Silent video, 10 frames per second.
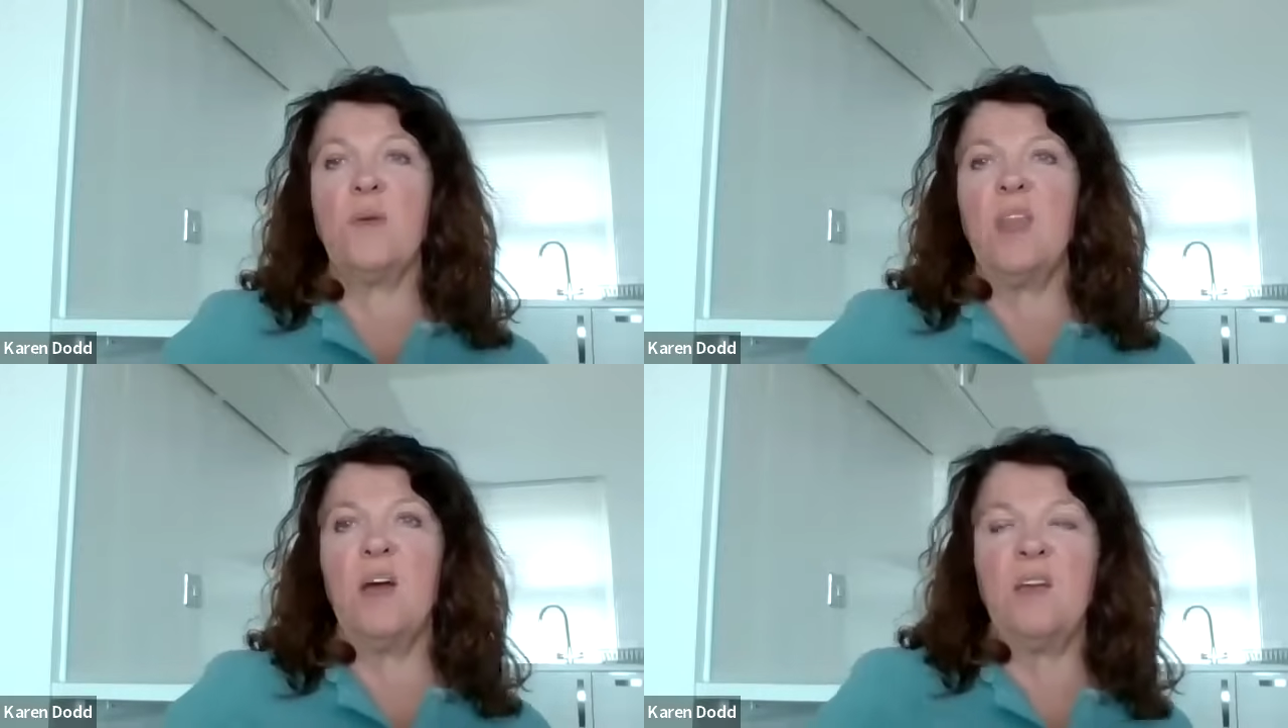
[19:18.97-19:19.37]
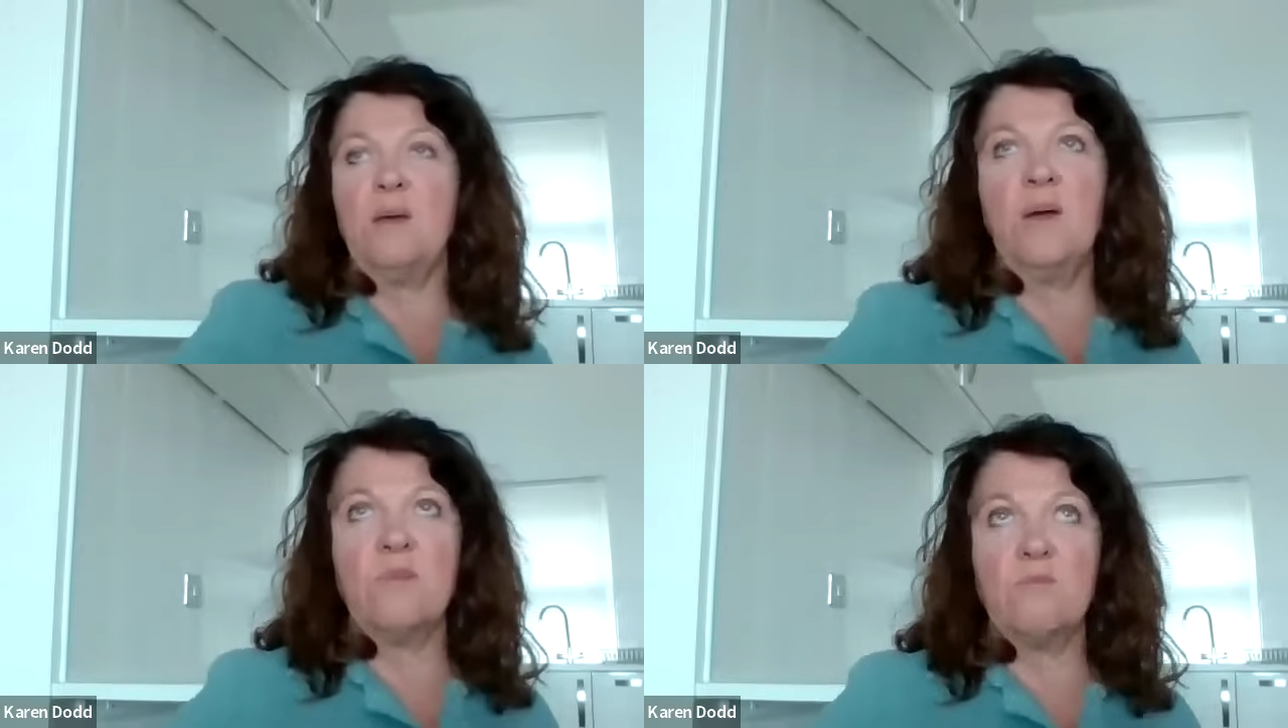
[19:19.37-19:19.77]
a bit like
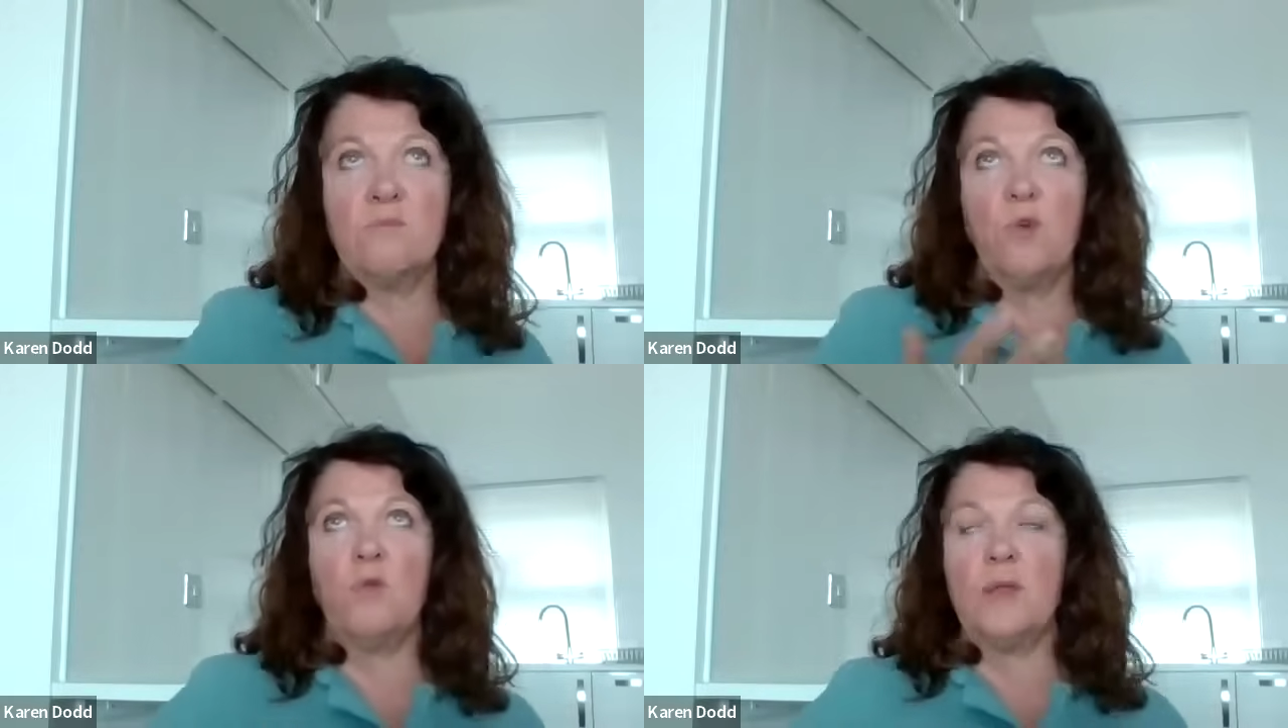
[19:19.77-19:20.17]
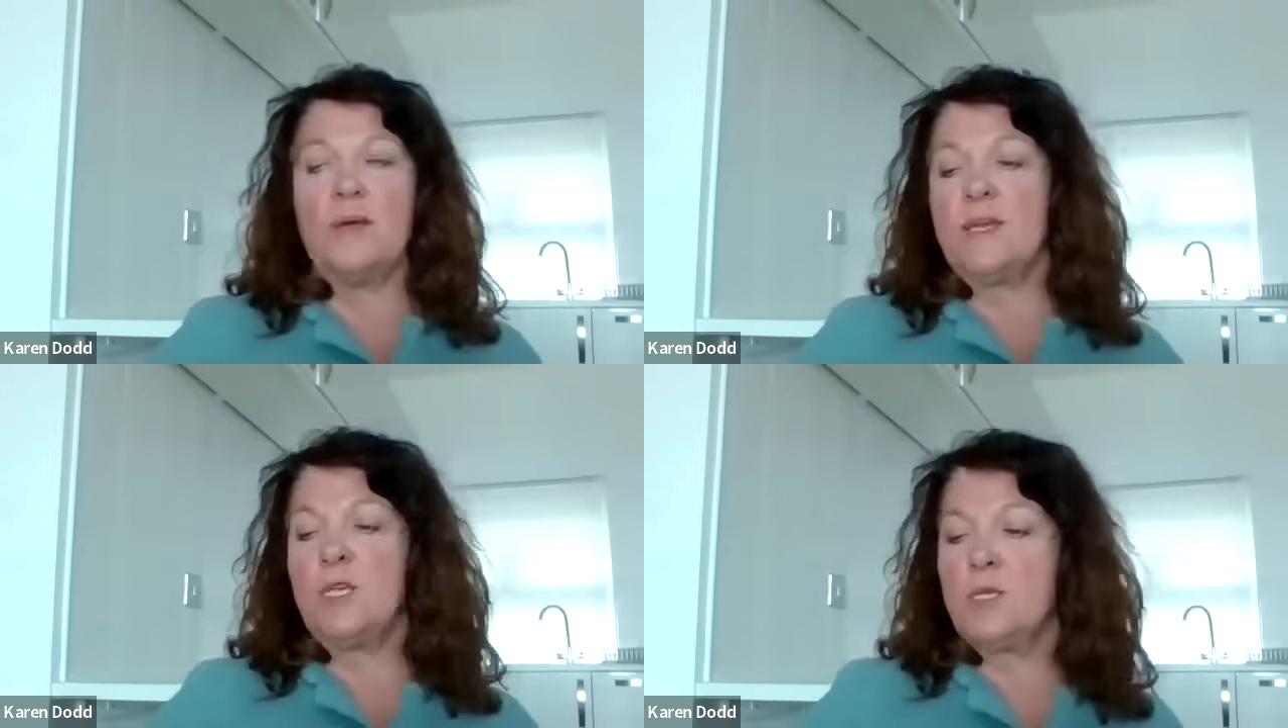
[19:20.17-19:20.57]
other
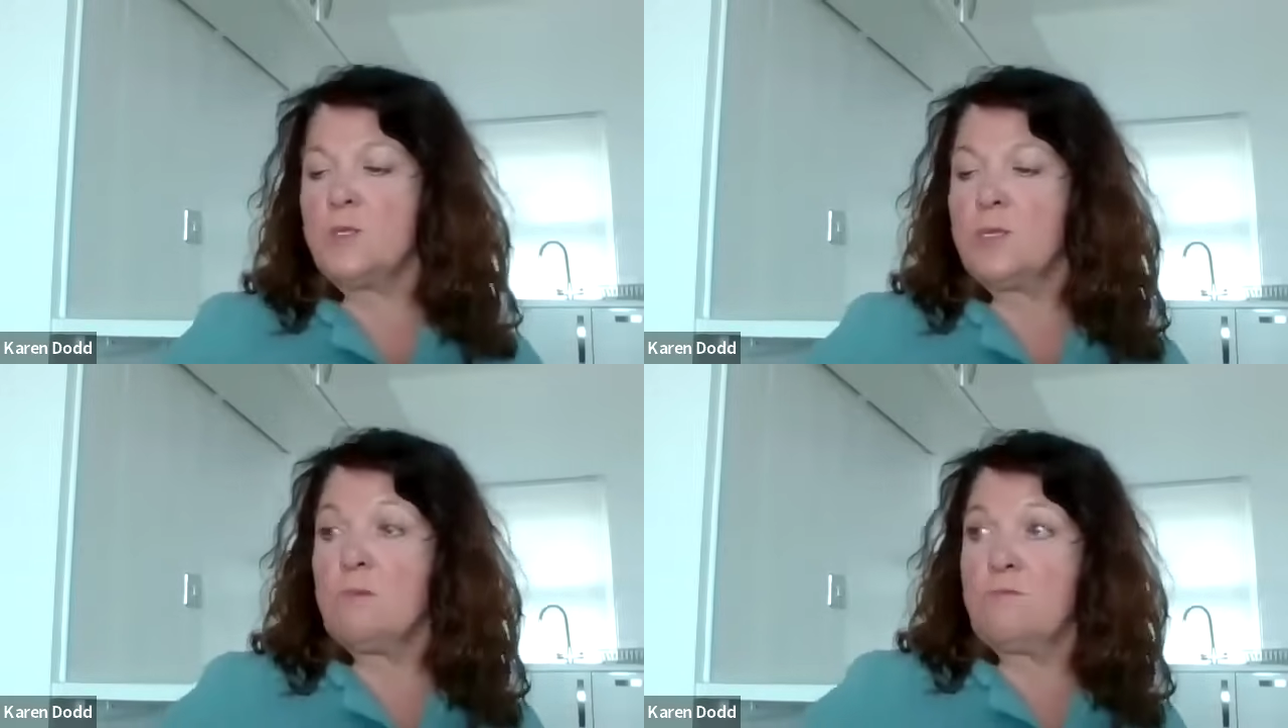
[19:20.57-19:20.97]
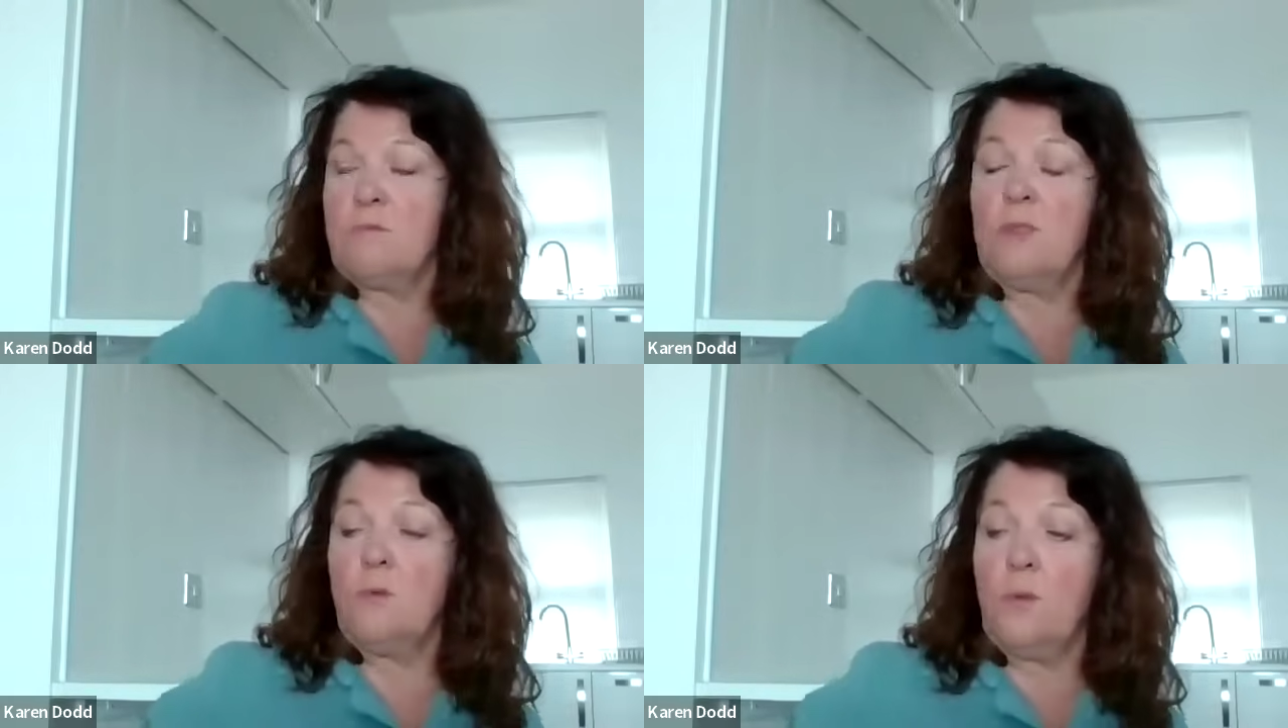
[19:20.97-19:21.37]
organizations though
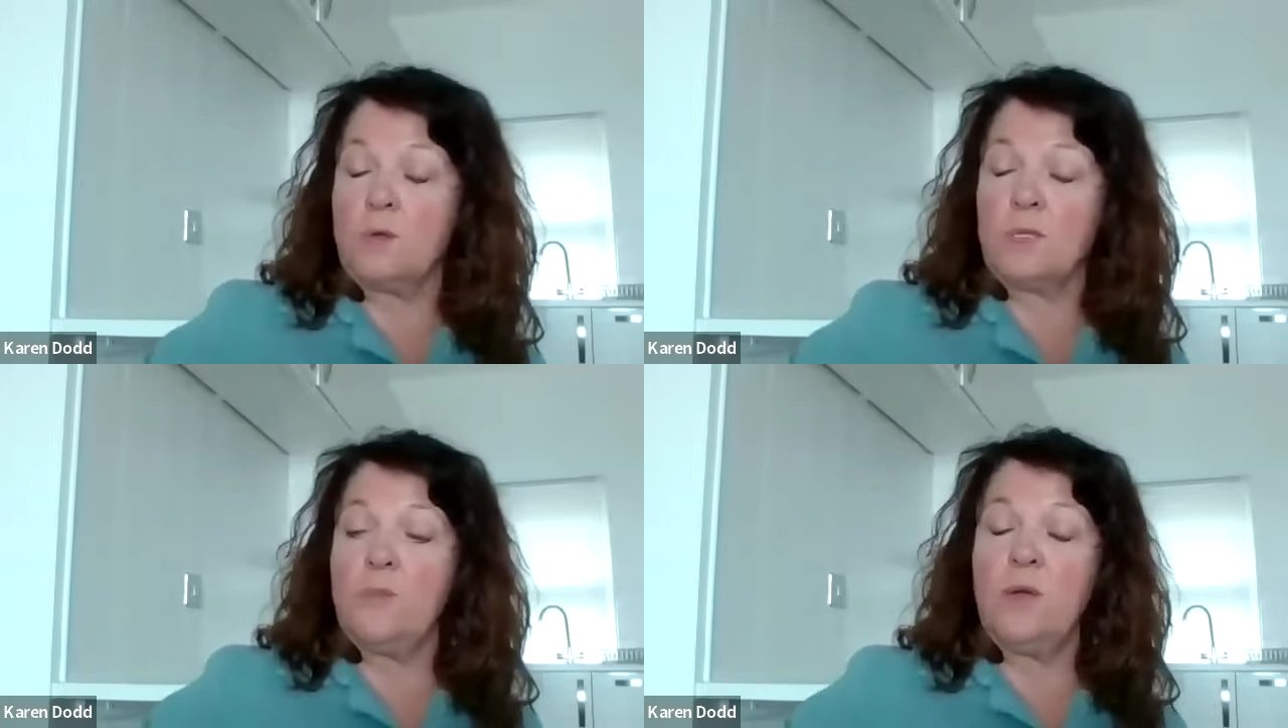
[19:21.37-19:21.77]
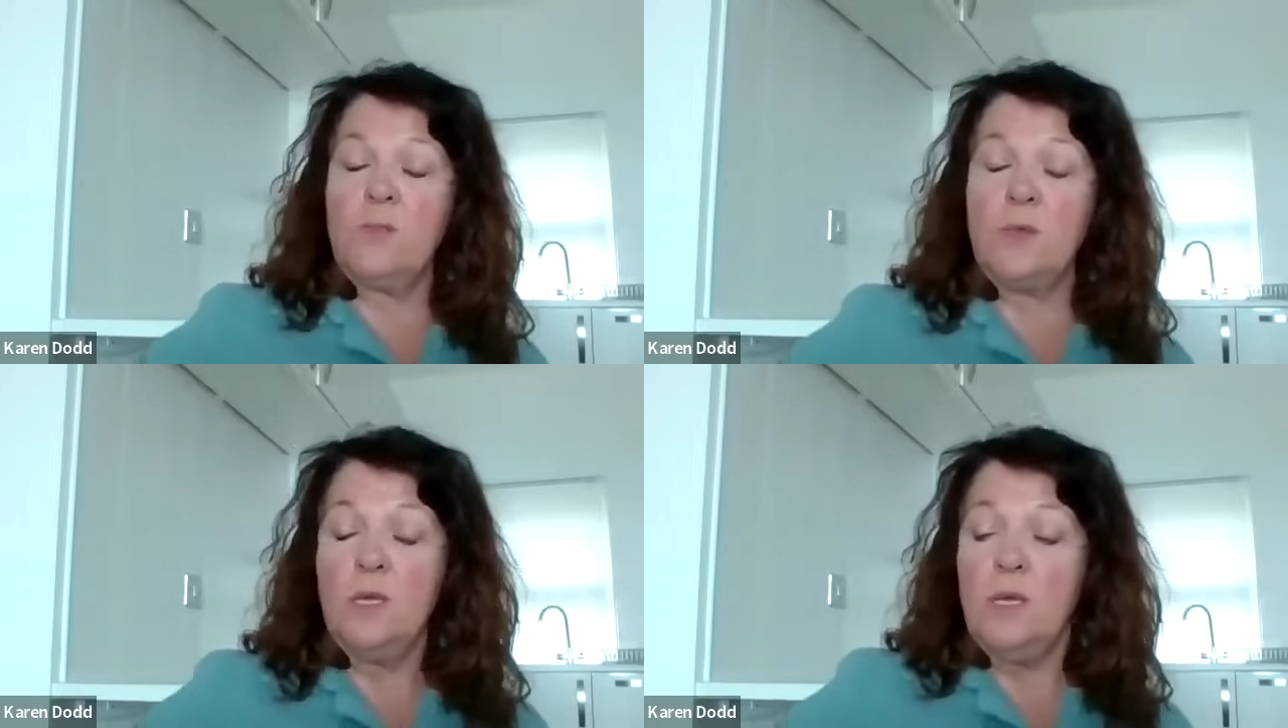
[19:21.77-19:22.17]
in the world at the
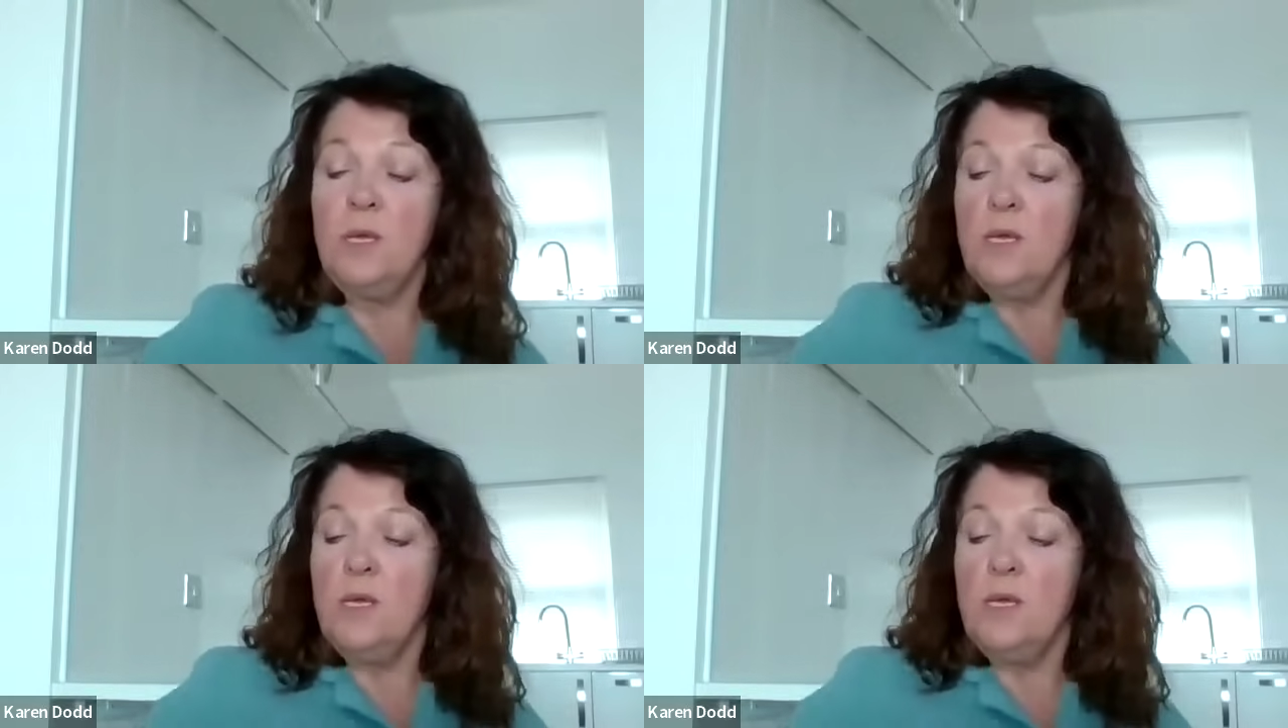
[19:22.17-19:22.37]
moment.